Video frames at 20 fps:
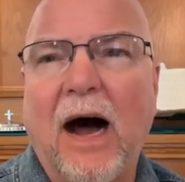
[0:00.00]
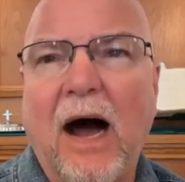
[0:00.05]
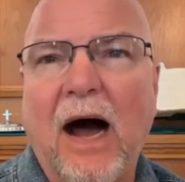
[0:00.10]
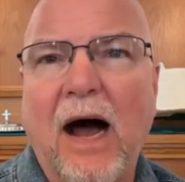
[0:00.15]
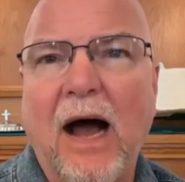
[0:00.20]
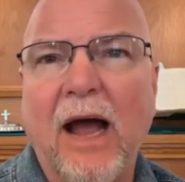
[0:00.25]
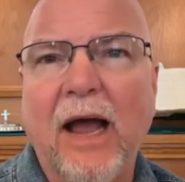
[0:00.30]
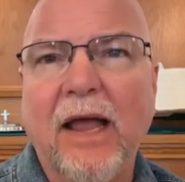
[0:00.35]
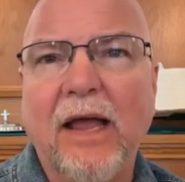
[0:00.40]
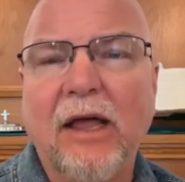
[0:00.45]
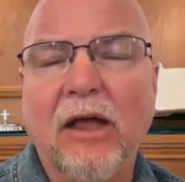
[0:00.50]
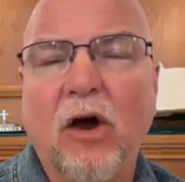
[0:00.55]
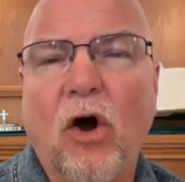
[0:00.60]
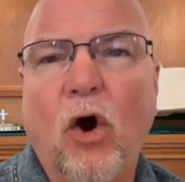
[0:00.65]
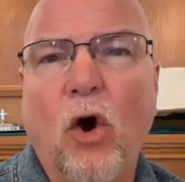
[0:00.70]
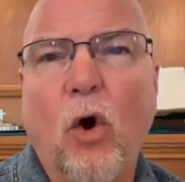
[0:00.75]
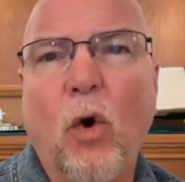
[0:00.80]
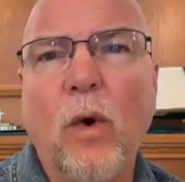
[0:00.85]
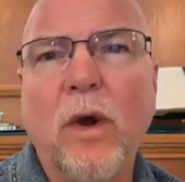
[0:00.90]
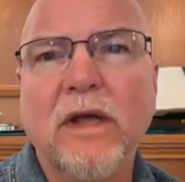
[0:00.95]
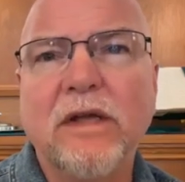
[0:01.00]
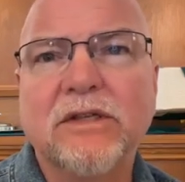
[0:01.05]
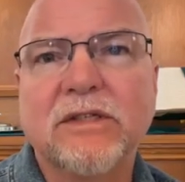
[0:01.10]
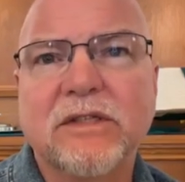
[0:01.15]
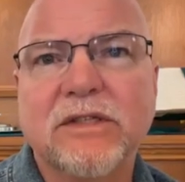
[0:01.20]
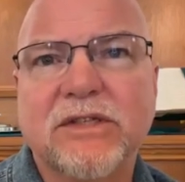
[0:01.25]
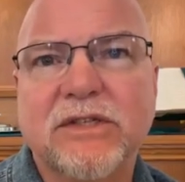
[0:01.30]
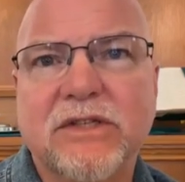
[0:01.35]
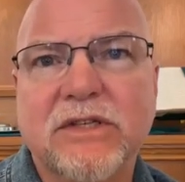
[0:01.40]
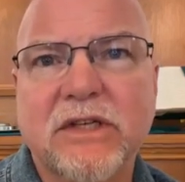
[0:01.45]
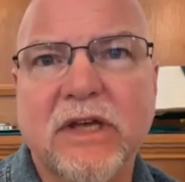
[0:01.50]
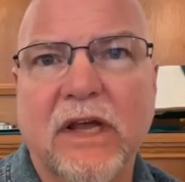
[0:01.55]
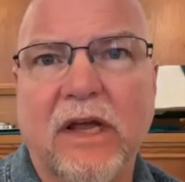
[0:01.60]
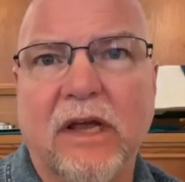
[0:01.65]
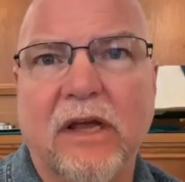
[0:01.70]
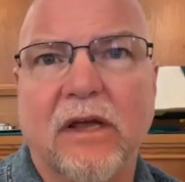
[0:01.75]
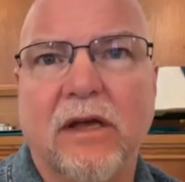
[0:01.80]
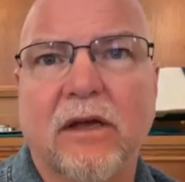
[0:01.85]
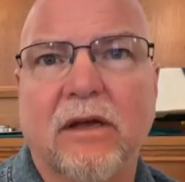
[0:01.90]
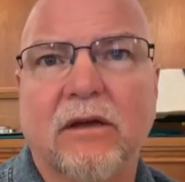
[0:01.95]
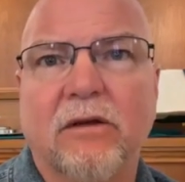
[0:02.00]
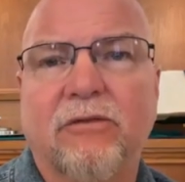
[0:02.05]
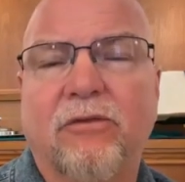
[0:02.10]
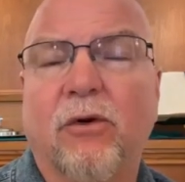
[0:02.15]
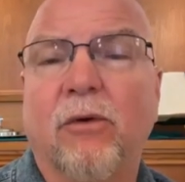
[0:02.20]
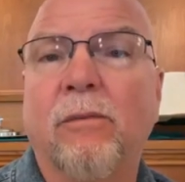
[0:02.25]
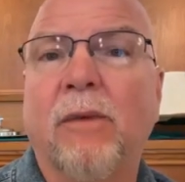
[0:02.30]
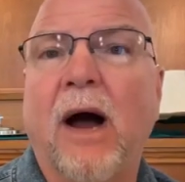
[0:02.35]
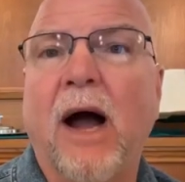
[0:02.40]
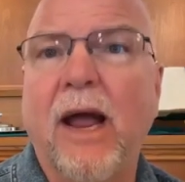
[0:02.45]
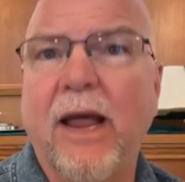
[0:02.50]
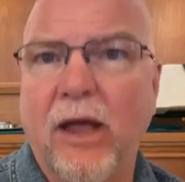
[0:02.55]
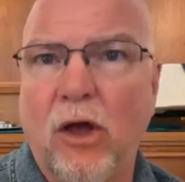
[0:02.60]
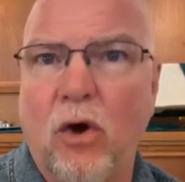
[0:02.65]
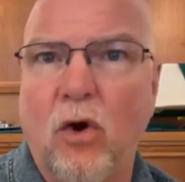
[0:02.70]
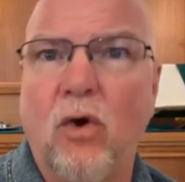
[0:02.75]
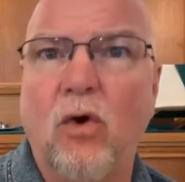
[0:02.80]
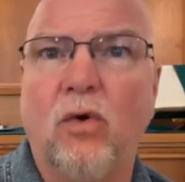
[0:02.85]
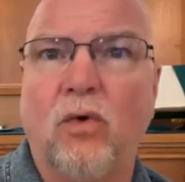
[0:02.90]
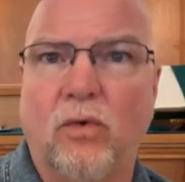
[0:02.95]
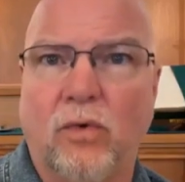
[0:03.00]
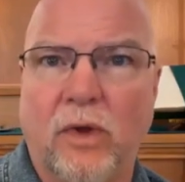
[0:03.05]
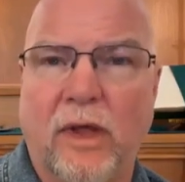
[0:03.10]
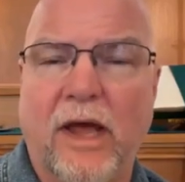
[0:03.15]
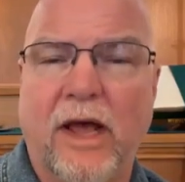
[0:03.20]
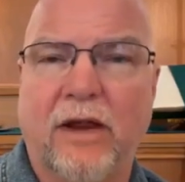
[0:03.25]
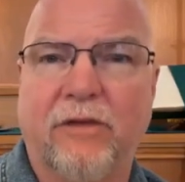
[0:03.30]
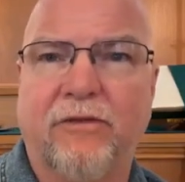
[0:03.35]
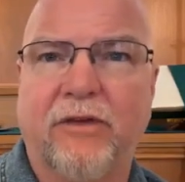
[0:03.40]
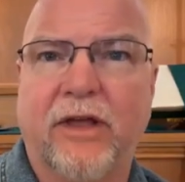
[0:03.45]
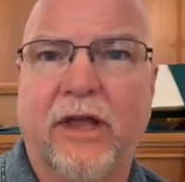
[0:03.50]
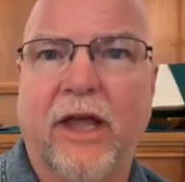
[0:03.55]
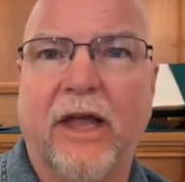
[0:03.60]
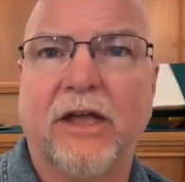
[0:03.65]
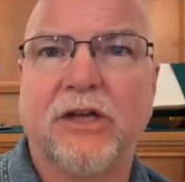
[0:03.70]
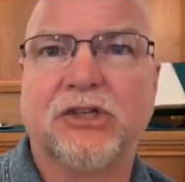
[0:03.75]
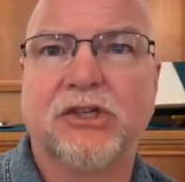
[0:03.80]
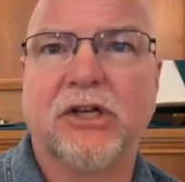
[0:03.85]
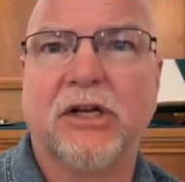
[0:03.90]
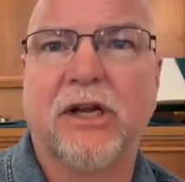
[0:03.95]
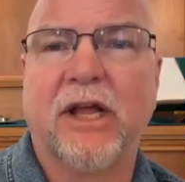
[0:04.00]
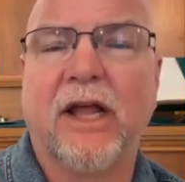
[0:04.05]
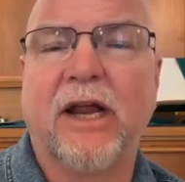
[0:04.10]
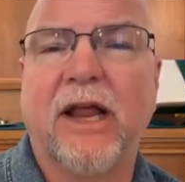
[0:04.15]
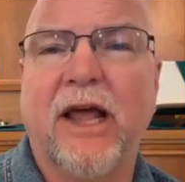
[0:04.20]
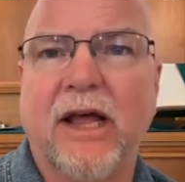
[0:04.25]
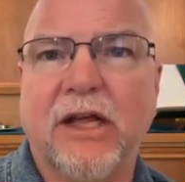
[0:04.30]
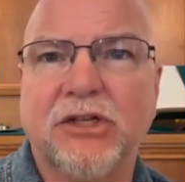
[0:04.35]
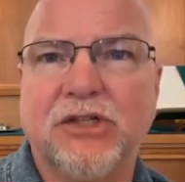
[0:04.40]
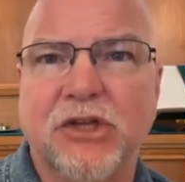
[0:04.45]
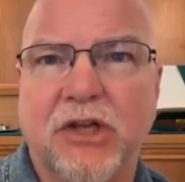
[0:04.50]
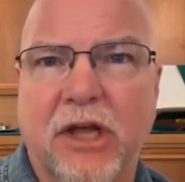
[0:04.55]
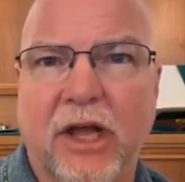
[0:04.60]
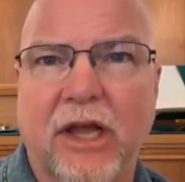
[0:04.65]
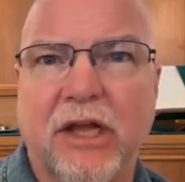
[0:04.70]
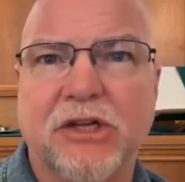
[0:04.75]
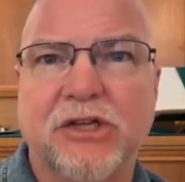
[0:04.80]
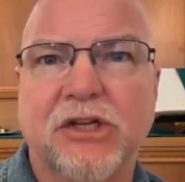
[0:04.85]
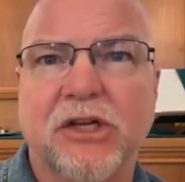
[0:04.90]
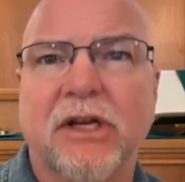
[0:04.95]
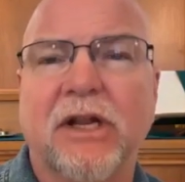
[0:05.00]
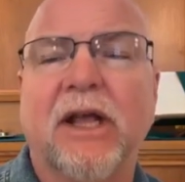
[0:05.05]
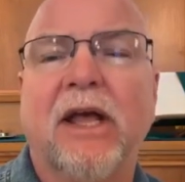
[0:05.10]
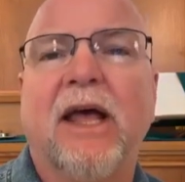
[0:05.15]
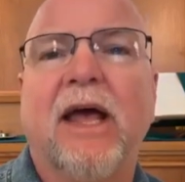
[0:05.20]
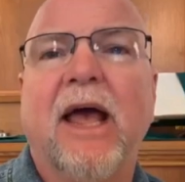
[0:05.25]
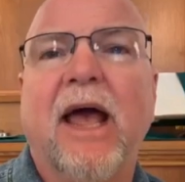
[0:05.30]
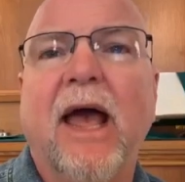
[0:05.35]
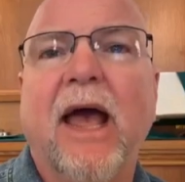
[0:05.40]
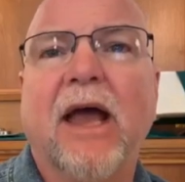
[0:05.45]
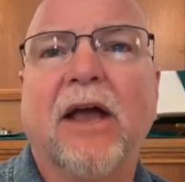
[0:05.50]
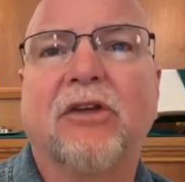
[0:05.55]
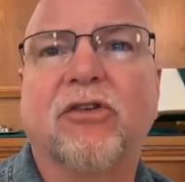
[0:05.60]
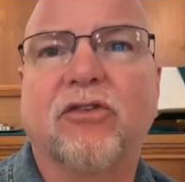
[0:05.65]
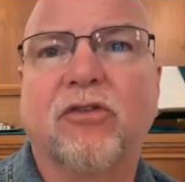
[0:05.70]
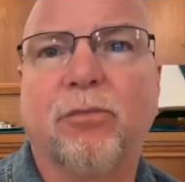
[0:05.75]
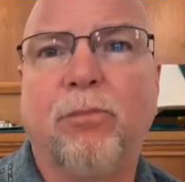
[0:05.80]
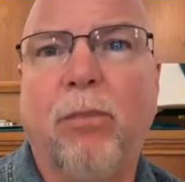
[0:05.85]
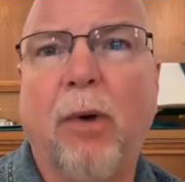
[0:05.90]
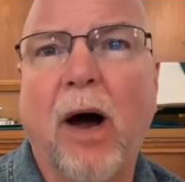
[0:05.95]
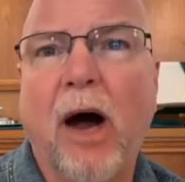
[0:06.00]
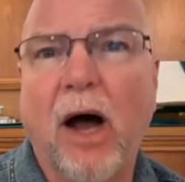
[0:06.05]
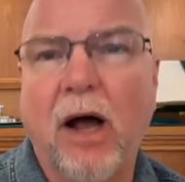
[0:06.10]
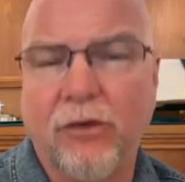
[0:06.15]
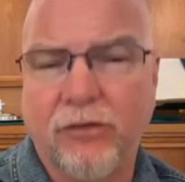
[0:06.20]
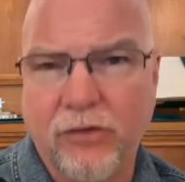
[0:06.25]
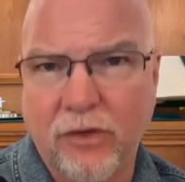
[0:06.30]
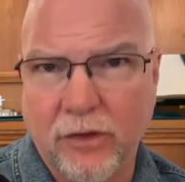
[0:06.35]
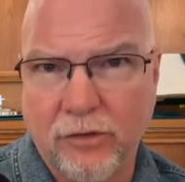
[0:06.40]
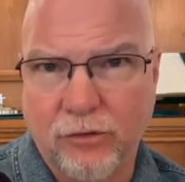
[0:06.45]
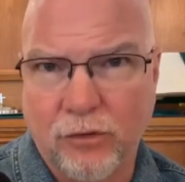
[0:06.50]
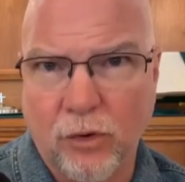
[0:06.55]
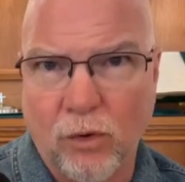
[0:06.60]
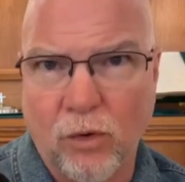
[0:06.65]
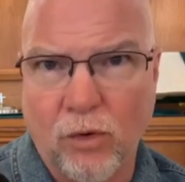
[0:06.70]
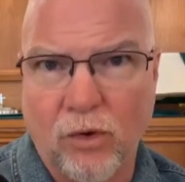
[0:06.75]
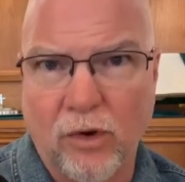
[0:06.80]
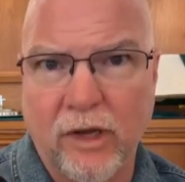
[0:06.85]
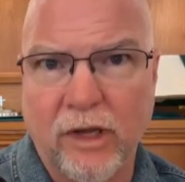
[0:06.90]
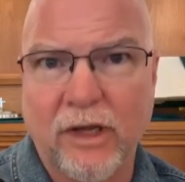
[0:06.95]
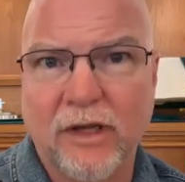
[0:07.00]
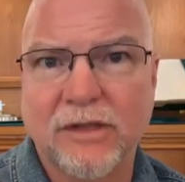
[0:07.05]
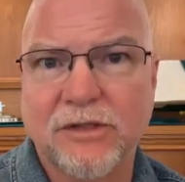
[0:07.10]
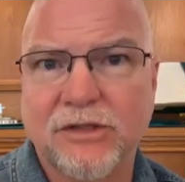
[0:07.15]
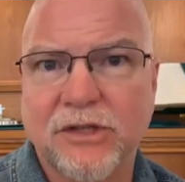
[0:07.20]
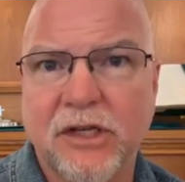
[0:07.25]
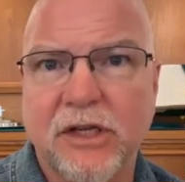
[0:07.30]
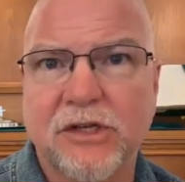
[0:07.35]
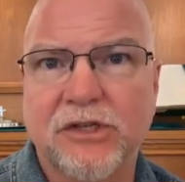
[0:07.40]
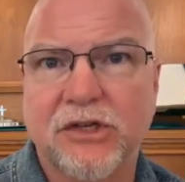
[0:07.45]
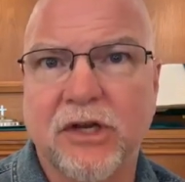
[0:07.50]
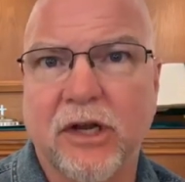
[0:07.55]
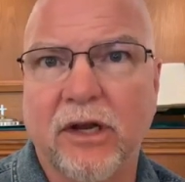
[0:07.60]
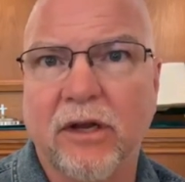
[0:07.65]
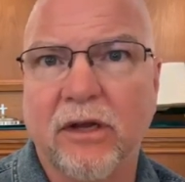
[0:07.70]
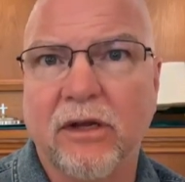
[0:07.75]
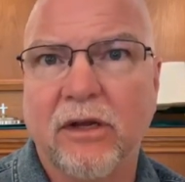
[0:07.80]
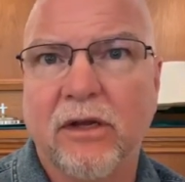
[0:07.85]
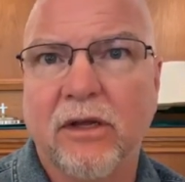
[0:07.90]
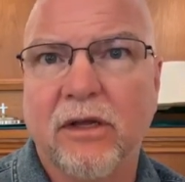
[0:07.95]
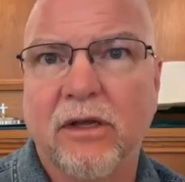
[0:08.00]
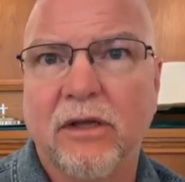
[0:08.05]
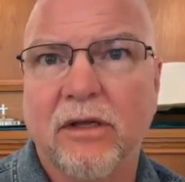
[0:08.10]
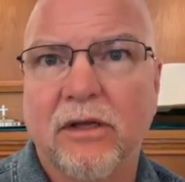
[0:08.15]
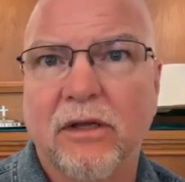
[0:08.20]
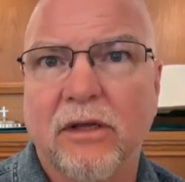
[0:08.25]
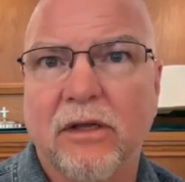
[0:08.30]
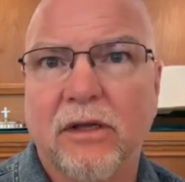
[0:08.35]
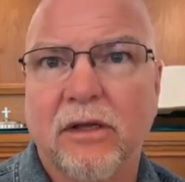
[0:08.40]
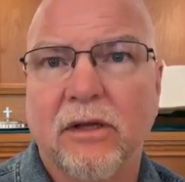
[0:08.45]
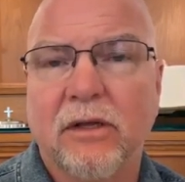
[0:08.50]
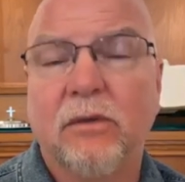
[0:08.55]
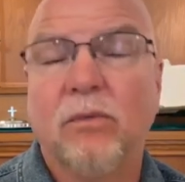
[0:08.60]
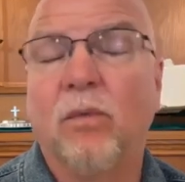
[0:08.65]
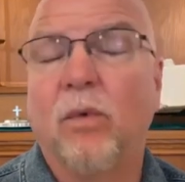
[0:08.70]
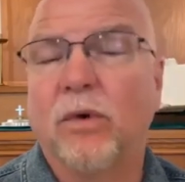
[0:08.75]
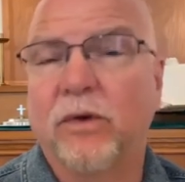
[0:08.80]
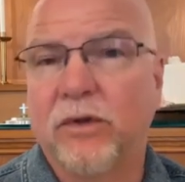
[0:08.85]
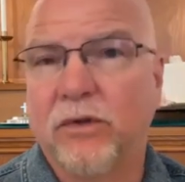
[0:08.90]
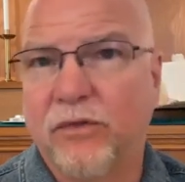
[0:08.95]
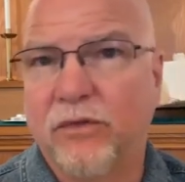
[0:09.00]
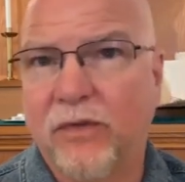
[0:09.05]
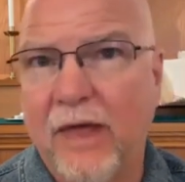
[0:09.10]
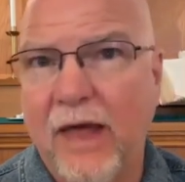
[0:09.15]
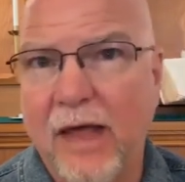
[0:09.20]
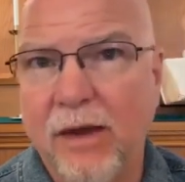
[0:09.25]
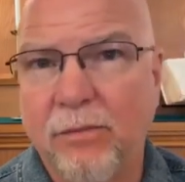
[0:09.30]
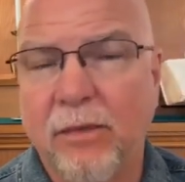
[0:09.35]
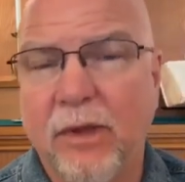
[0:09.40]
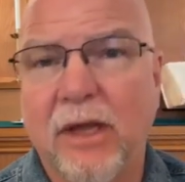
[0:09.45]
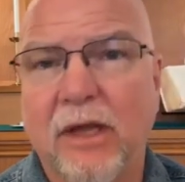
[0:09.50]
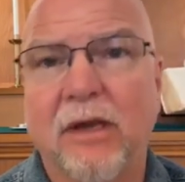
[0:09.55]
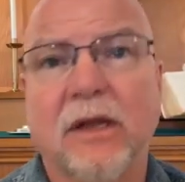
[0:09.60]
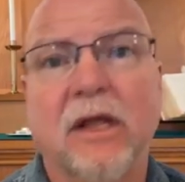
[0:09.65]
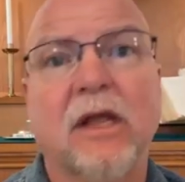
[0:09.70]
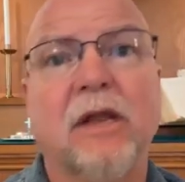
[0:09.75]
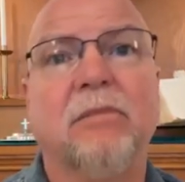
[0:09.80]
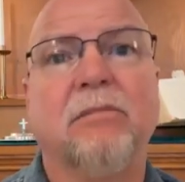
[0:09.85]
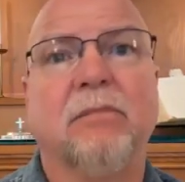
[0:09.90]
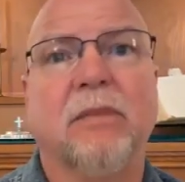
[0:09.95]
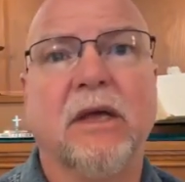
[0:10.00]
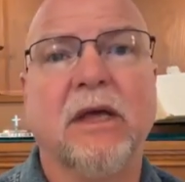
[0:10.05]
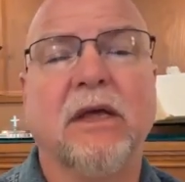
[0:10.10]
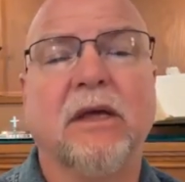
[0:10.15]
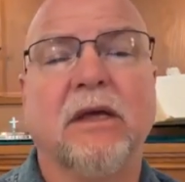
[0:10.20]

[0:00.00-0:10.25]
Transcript: I always seek for my own edification and education expository teaching. What does that mean? It